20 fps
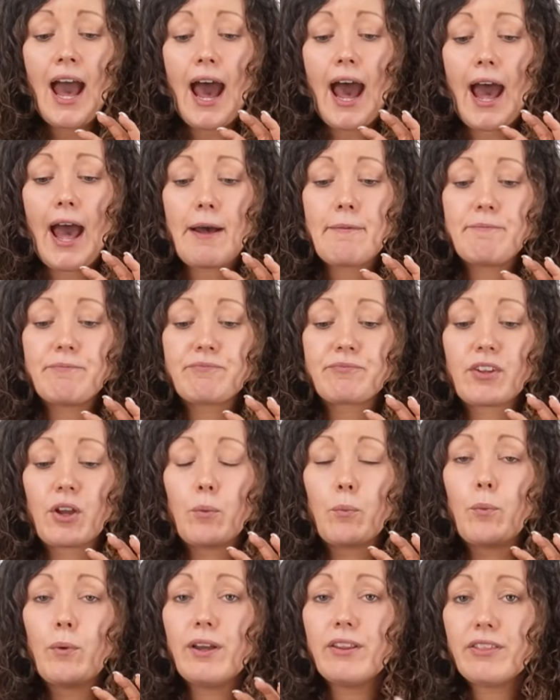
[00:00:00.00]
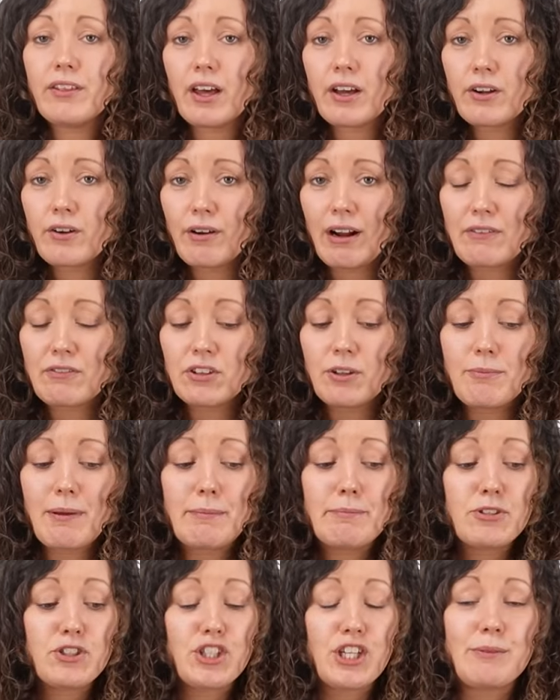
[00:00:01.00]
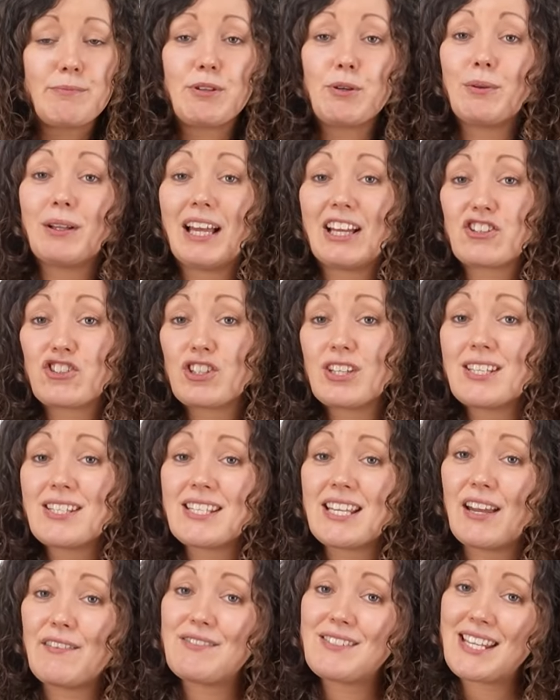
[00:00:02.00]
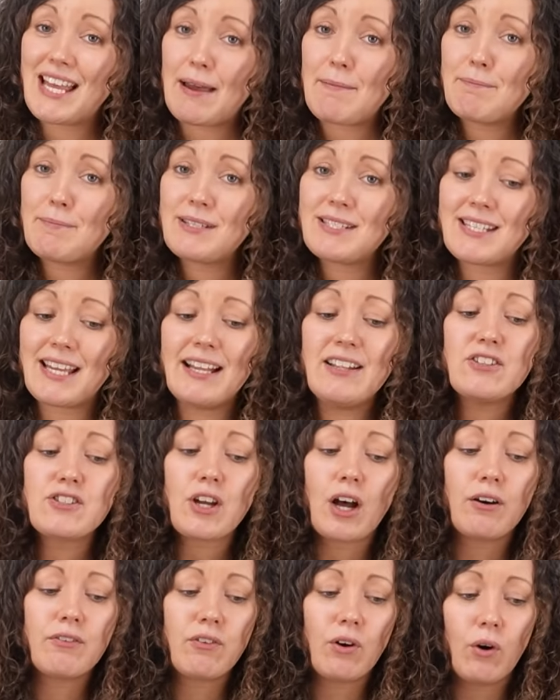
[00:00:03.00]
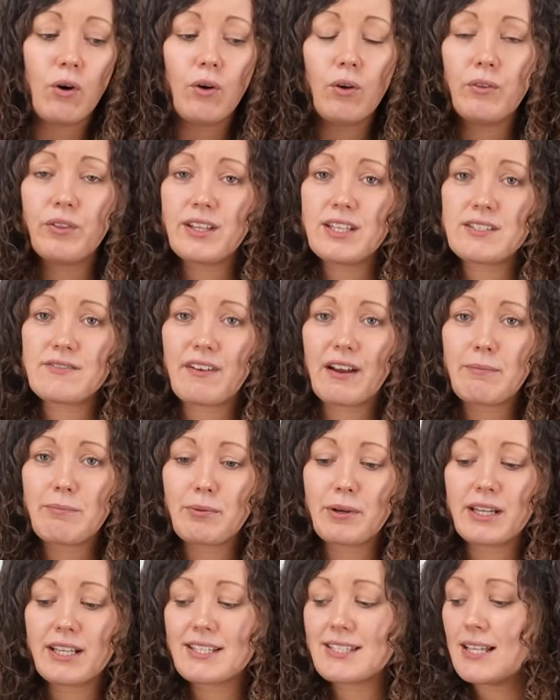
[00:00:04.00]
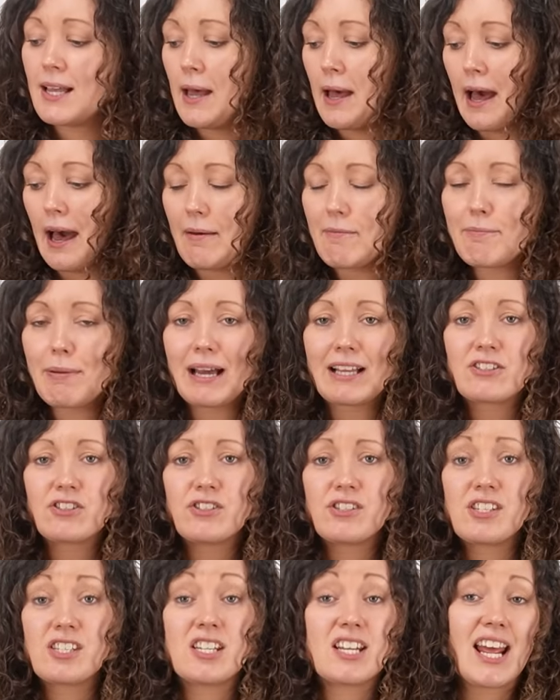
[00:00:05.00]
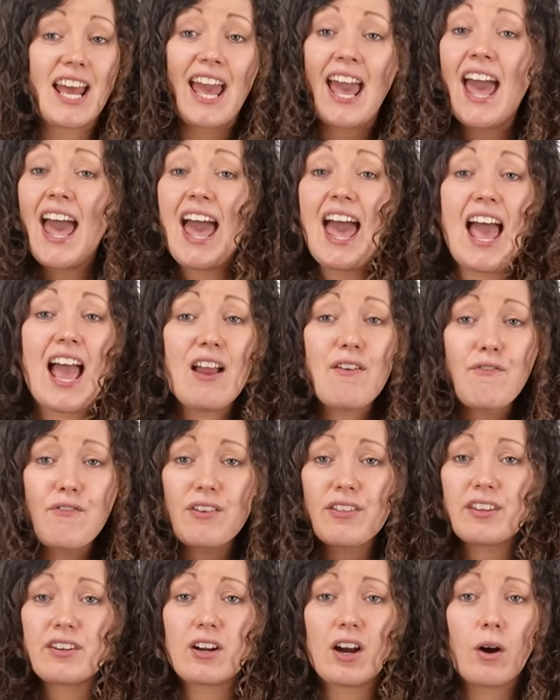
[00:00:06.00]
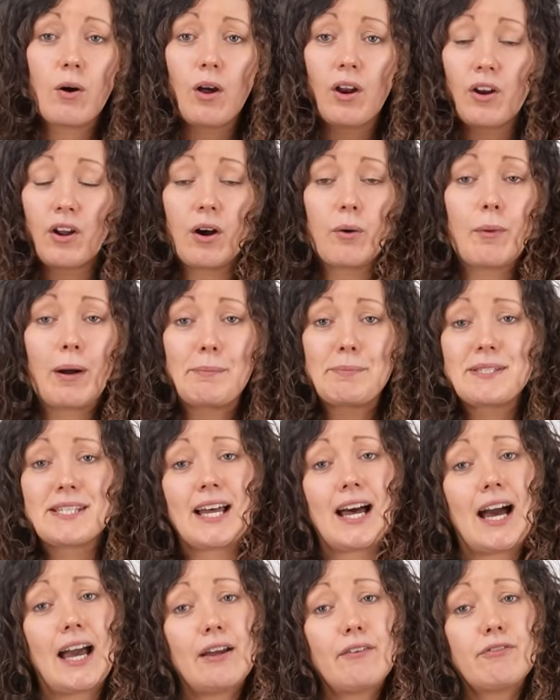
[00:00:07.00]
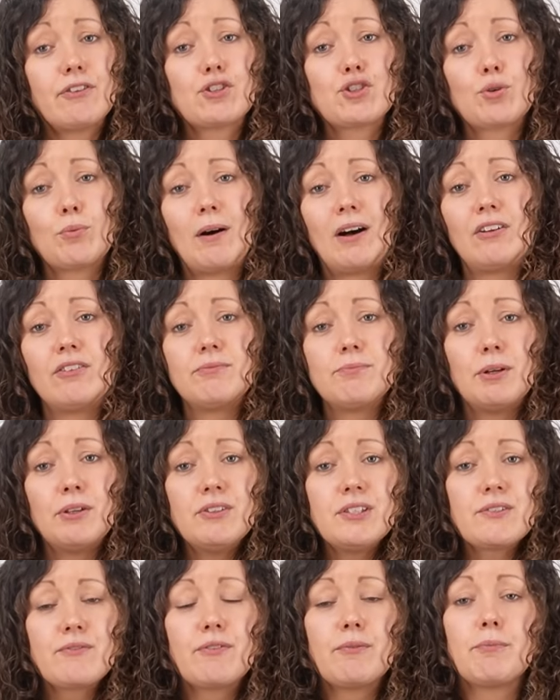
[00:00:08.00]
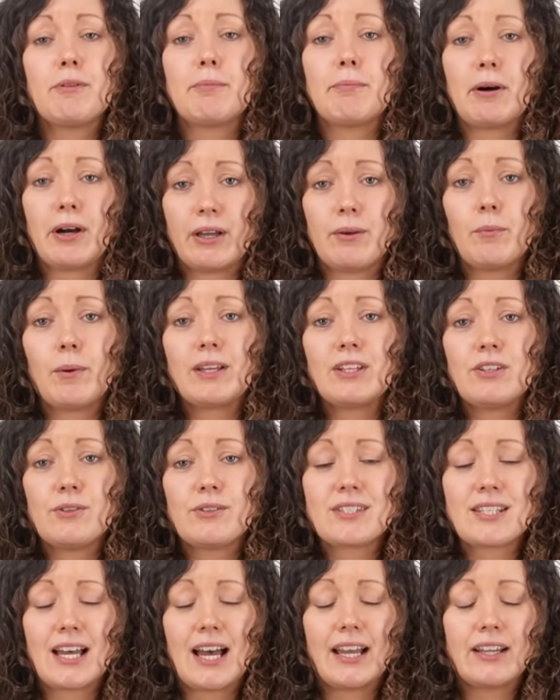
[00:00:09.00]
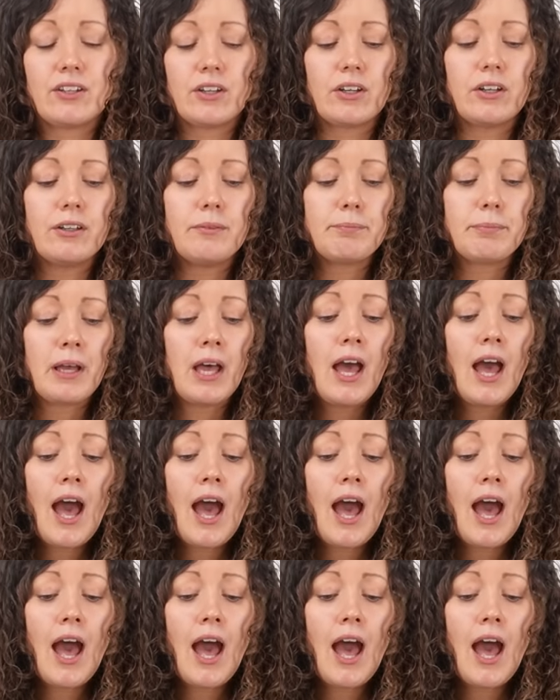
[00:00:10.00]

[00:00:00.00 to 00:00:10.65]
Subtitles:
with a craft club membership, you will actually save 10% off all these fabrics and patterns today, everything on our website, for 12 months from the point when you sign up.